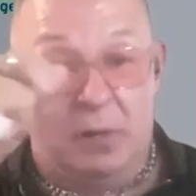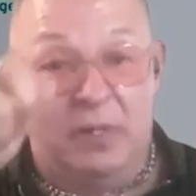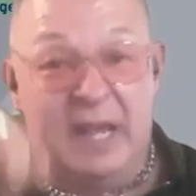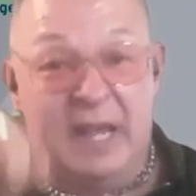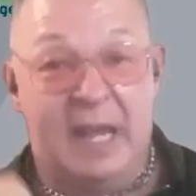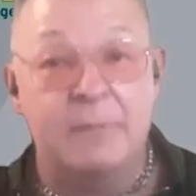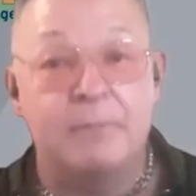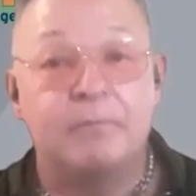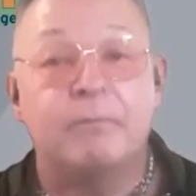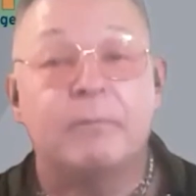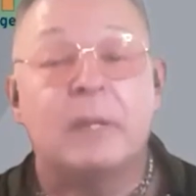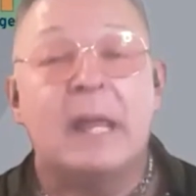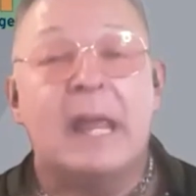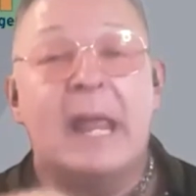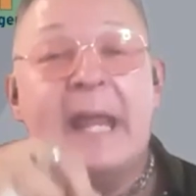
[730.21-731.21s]
Okay,
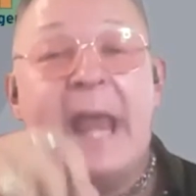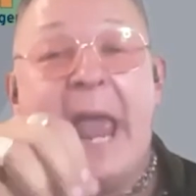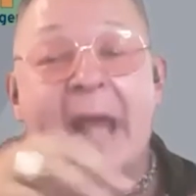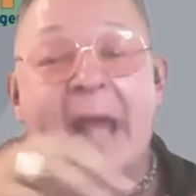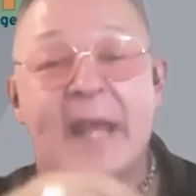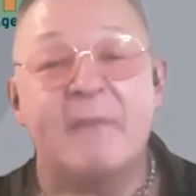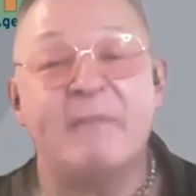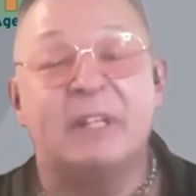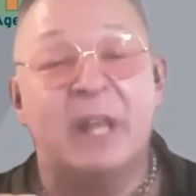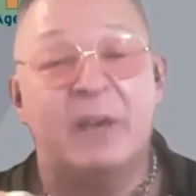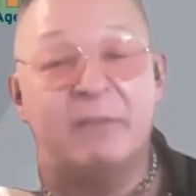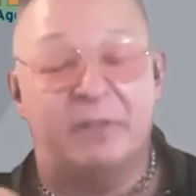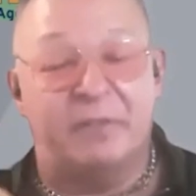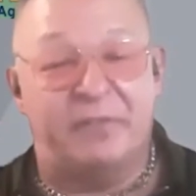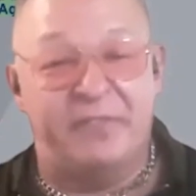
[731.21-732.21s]
it had to have a
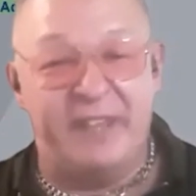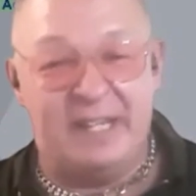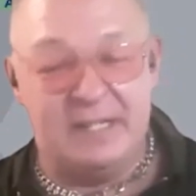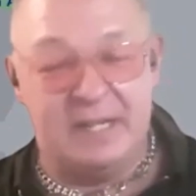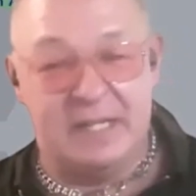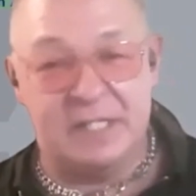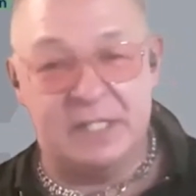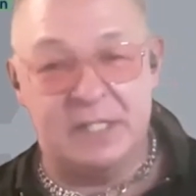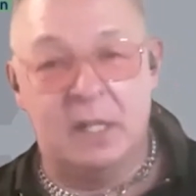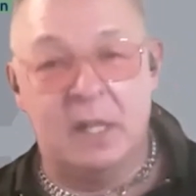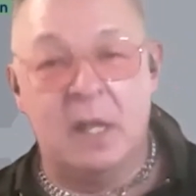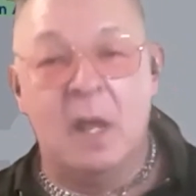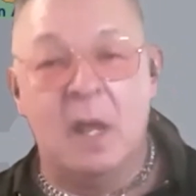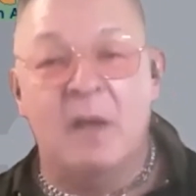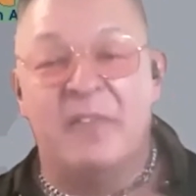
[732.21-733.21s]
level of thickness.
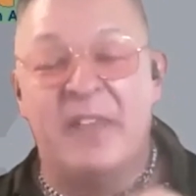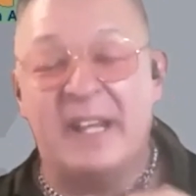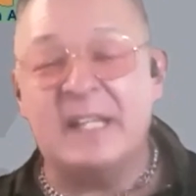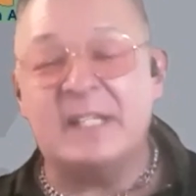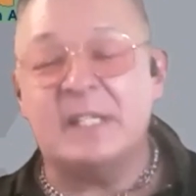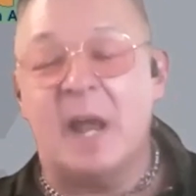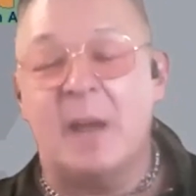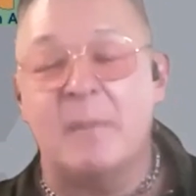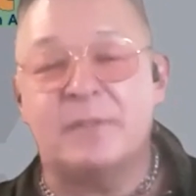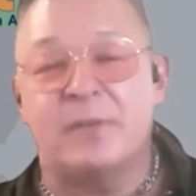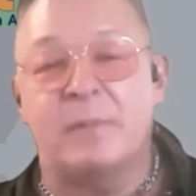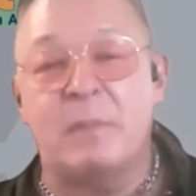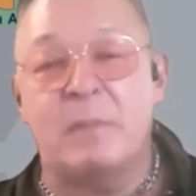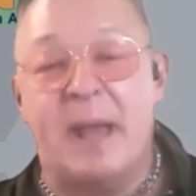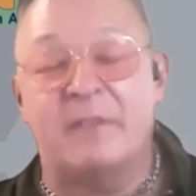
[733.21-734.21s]
Thickness comes
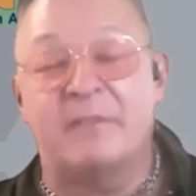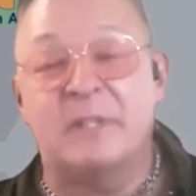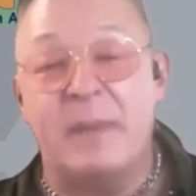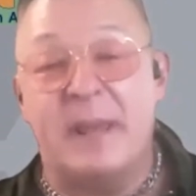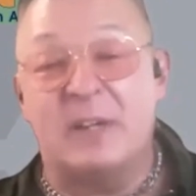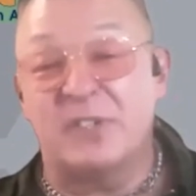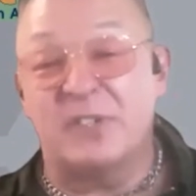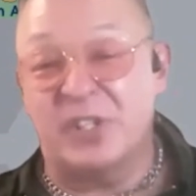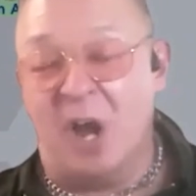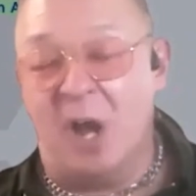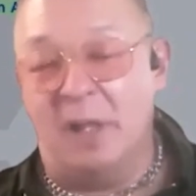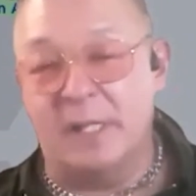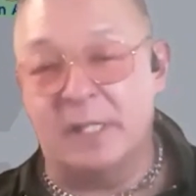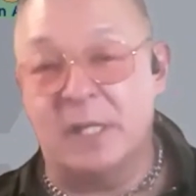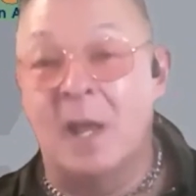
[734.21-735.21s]
from the amount of tomato
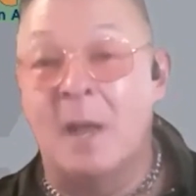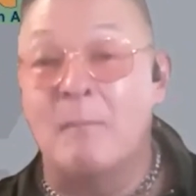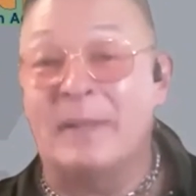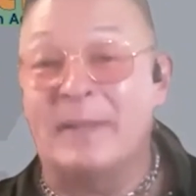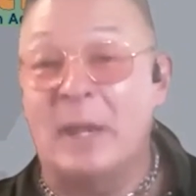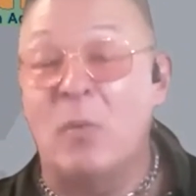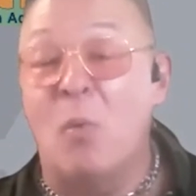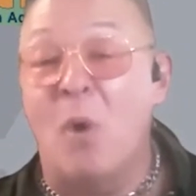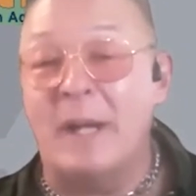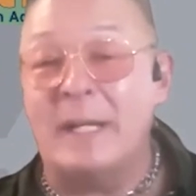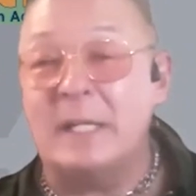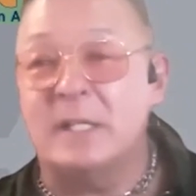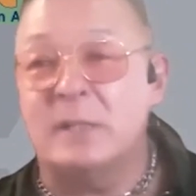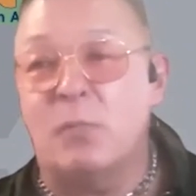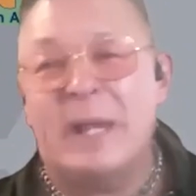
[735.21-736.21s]
solids, but they
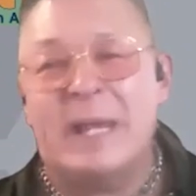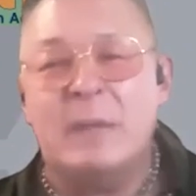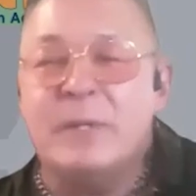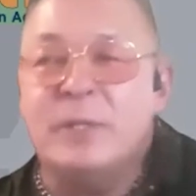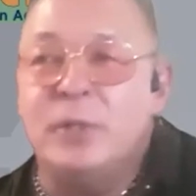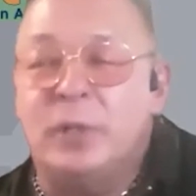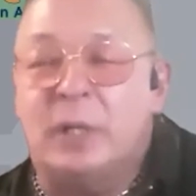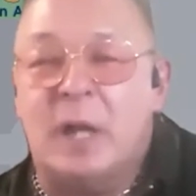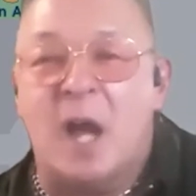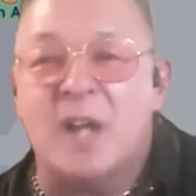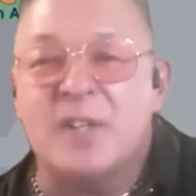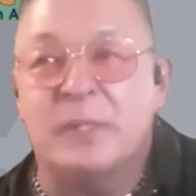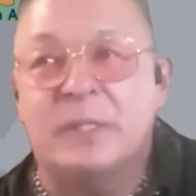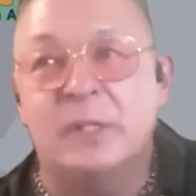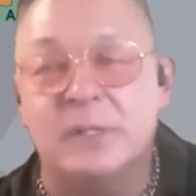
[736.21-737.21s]
wanted to. What can we do to
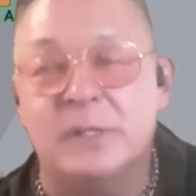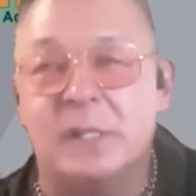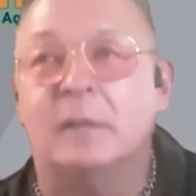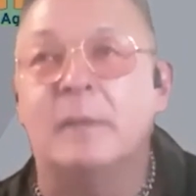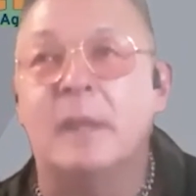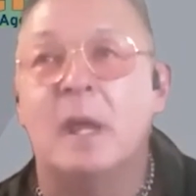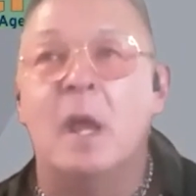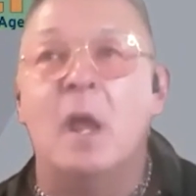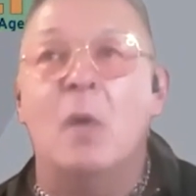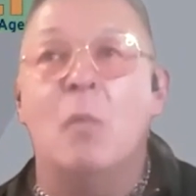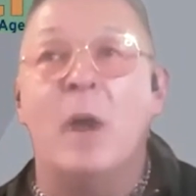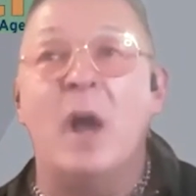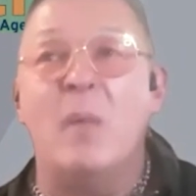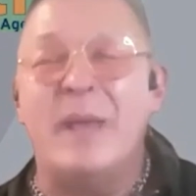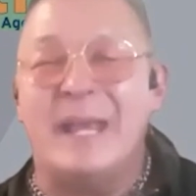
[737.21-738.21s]
cost reduce it?
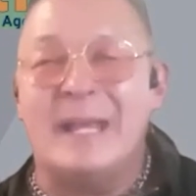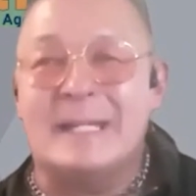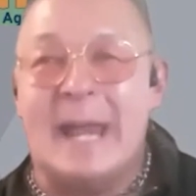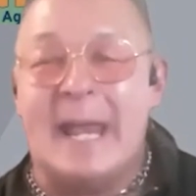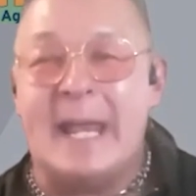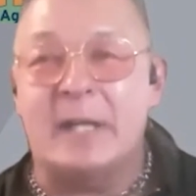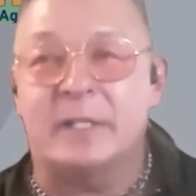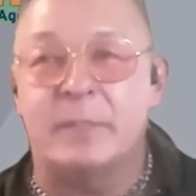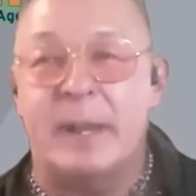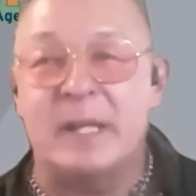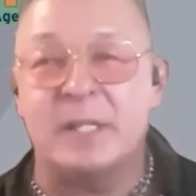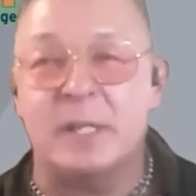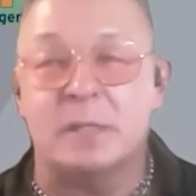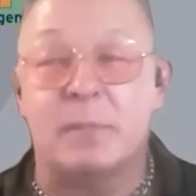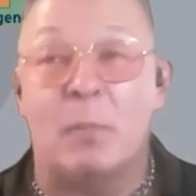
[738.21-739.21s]
Well, we can take out tomato
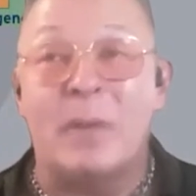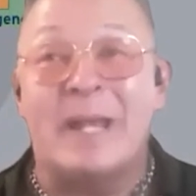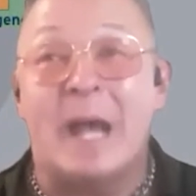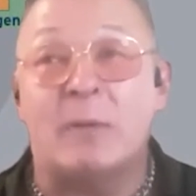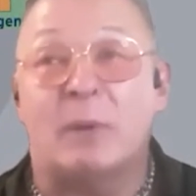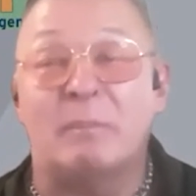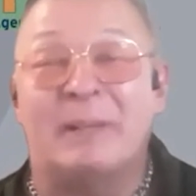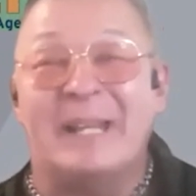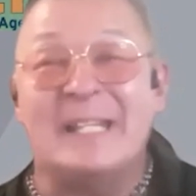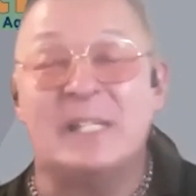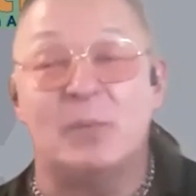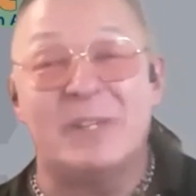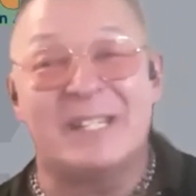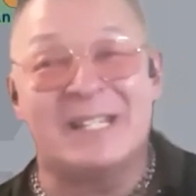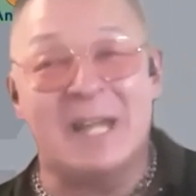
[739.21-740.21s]
sauce, but we got to replace
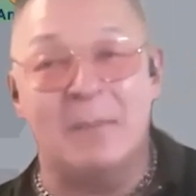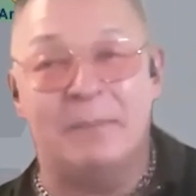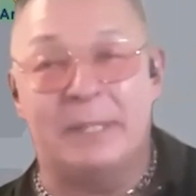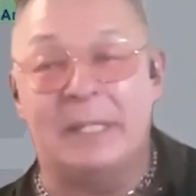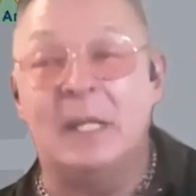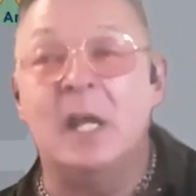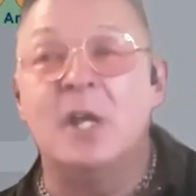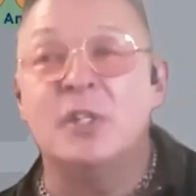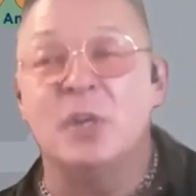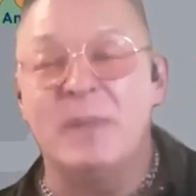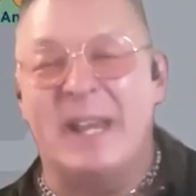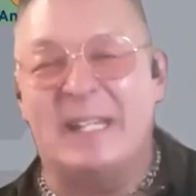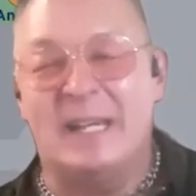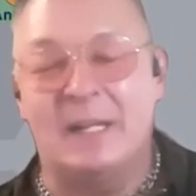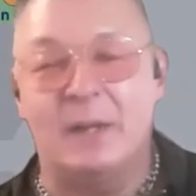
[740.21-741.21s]
it with something to
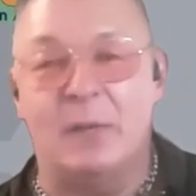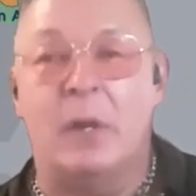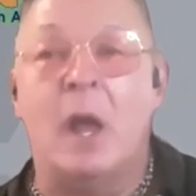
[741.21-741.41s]
maintain it.